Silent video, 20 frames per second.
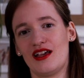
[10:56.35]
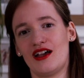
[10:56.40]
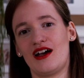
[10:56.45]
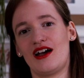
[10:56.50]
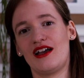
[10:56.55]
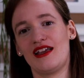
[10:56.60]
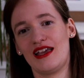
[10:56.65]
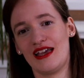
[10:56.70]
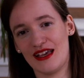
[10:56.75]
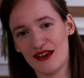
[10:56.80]

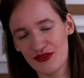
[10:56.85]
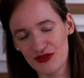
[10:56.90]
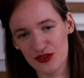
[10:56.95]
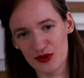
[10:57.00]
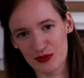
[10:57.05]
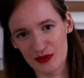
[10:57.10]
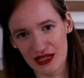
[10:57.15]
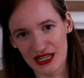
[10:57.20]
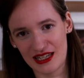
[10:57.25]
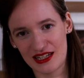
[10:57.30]
I have
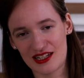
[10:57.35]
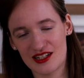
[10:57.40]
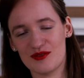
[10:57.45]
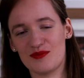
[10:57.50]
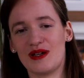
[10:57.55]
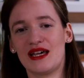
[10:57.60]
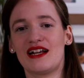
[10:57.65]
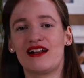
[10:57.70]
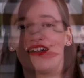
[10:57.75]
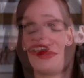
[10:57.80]
to play this
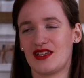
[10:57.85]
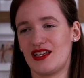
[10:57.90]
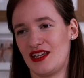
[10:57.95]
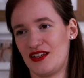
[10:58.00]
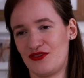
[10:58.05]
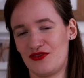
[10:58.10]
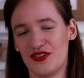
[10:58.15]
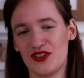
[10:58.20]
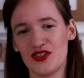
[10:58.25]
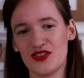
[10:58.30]
better.
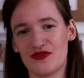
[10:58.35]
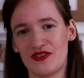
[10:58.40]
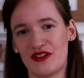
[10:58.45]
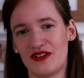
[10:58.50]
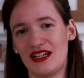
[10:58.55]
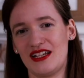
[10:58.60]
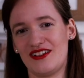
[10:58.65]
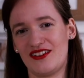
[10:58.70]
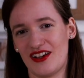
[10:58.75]
It feels very